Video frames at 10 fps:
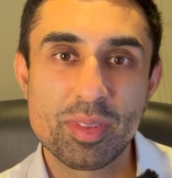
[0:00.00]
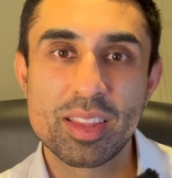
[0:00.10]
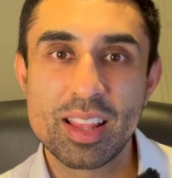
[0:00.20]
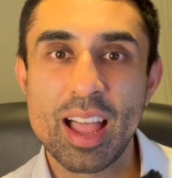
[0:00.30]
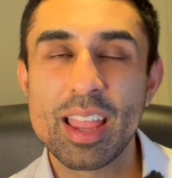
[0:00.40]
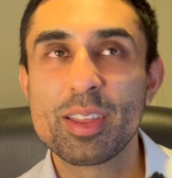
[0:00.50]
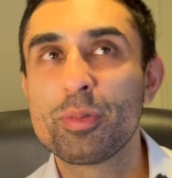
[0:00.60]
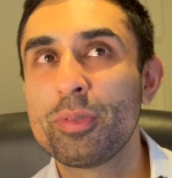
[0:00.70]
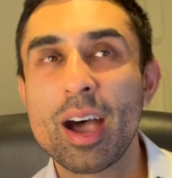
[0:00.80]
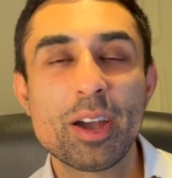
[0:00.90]
like
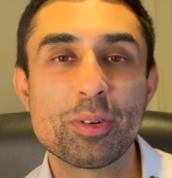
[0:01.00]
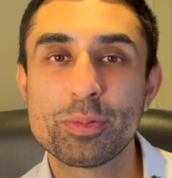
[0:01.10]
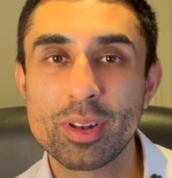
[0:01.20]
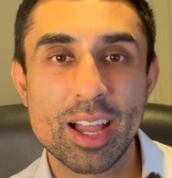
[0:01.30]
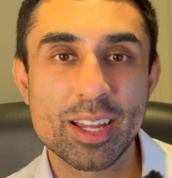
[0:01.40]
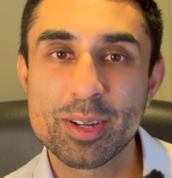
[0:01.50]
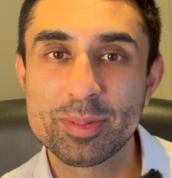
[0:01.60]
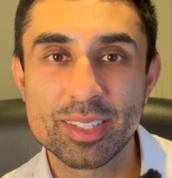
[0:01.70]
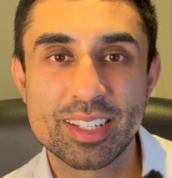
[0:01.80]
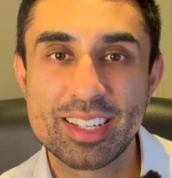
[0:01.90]
fight or flight
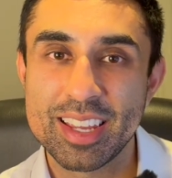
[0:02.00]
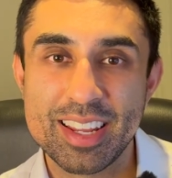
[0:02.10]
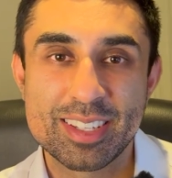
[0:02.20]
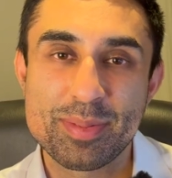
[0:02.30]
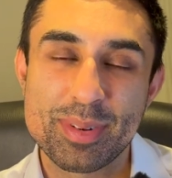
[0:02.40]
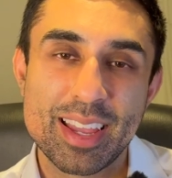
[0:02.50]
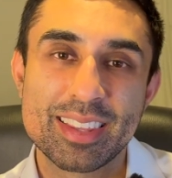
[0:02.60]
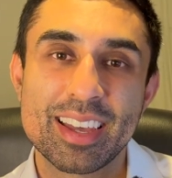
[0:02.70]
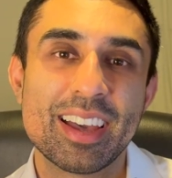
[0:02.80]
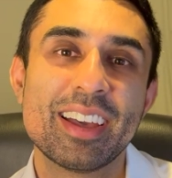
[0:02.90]
comes into play
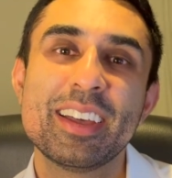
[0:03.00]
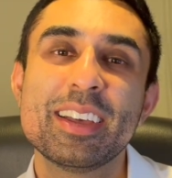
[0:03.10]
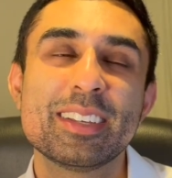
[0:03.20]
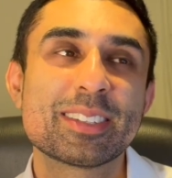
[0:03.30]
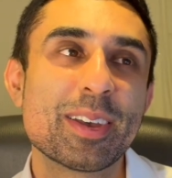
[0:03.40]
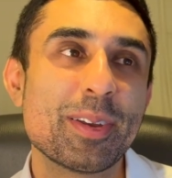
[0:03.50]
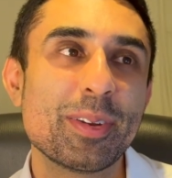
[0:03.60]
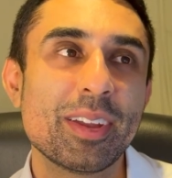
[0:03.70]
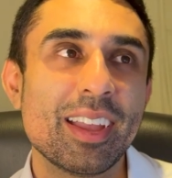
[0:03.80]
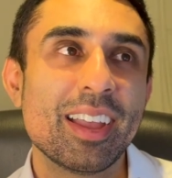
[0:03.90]
there.
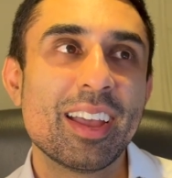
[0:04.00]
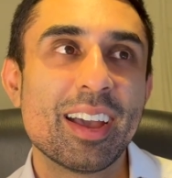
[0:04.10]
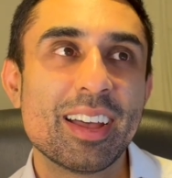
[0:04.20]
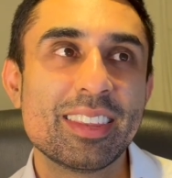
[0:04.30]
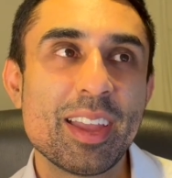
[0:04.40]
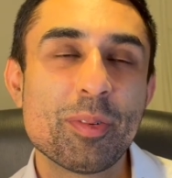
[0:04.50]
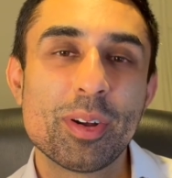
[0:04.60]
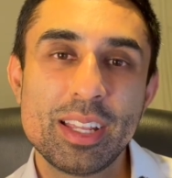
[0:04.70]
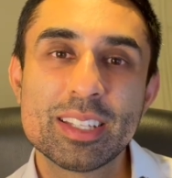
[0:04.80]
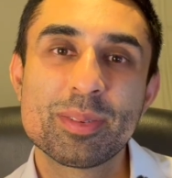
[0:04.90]
So, and they
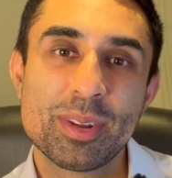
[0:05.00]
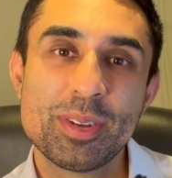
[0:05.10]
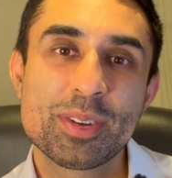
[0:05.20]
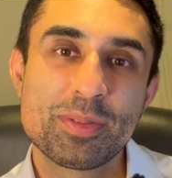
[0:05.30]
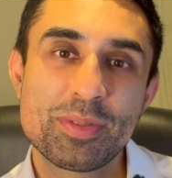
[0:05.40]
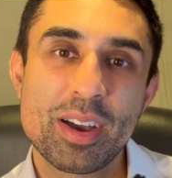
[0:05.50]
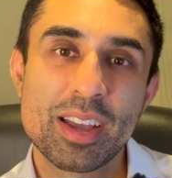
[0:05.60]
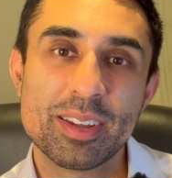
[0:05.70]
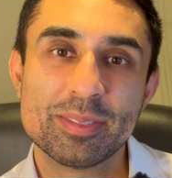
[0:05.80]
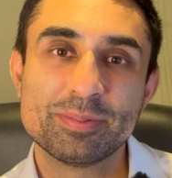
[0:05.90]
won't need someone who can
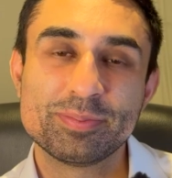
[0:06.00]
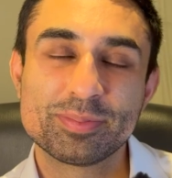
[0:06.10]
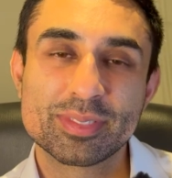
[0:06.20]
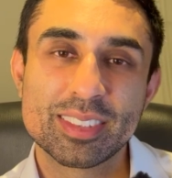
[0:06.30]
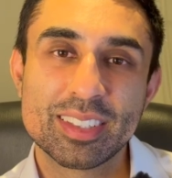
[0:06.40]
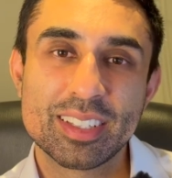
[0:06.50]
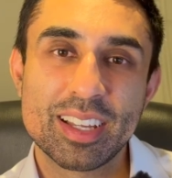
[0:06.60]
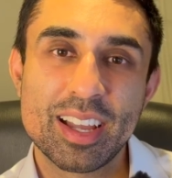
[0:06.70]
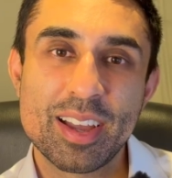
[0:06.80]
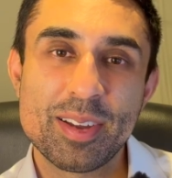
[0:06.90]
fight.
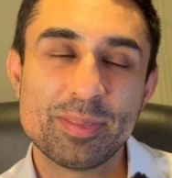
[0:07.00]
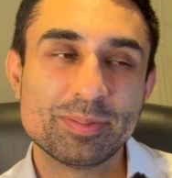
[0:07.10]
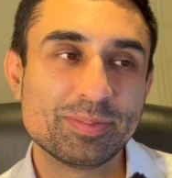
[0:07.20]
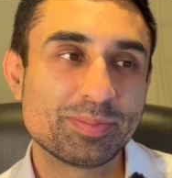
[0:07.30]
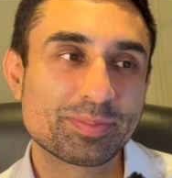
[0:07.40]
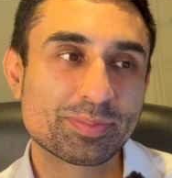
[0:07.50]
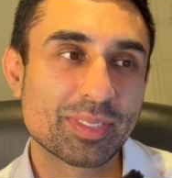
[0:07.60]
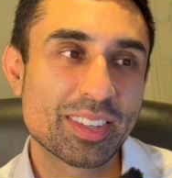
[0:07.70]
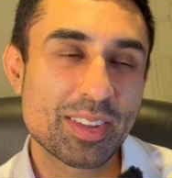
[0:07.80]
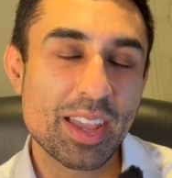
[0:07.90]

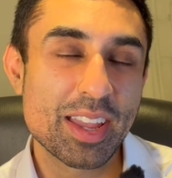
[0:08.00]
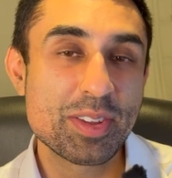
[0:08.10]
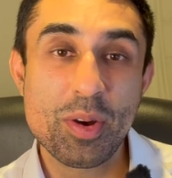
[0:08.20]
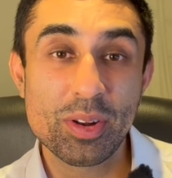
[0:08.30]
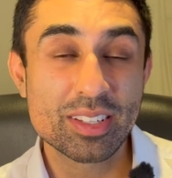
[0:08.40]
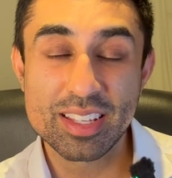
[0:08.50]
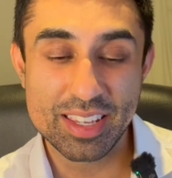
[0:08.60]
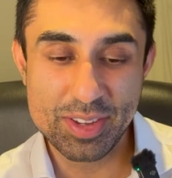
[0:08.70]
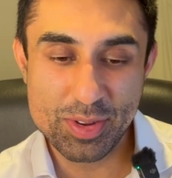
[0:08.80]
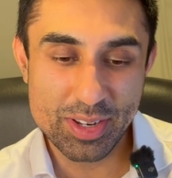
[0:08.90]
So yeah,
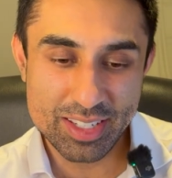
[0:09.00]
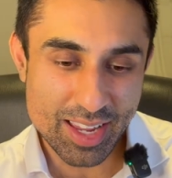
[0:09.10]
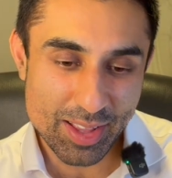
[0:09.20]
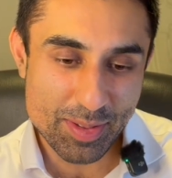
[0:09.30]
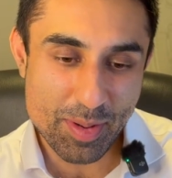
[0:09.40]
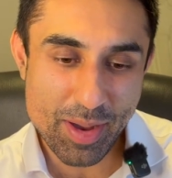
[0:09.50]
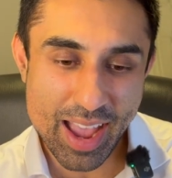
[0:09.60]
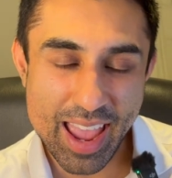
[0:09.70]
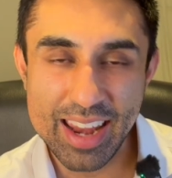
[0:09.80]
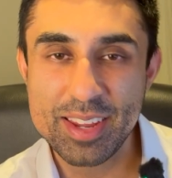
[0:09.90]
you can tell them
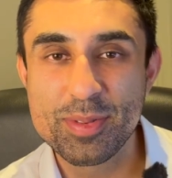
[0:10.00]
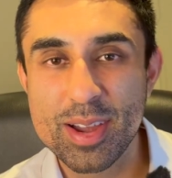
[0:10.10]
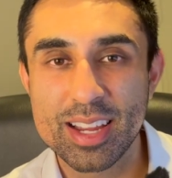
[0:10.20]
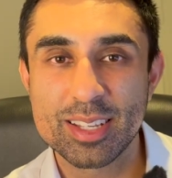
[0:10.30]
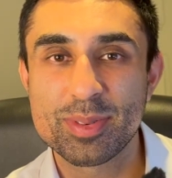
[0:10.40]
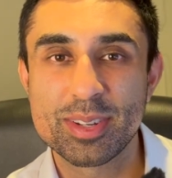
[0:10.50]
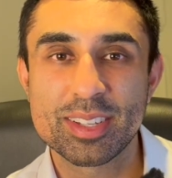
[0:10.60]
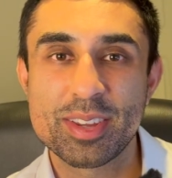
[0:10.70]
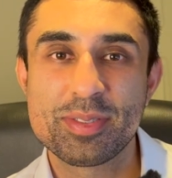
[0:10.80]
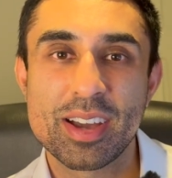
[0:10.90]
about any work experience
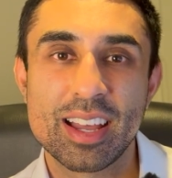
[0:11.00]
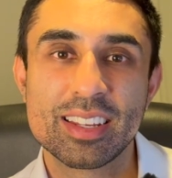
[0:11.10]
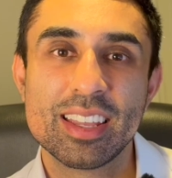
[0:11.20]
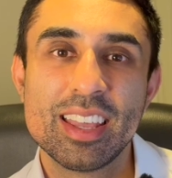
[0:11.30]
that you've had.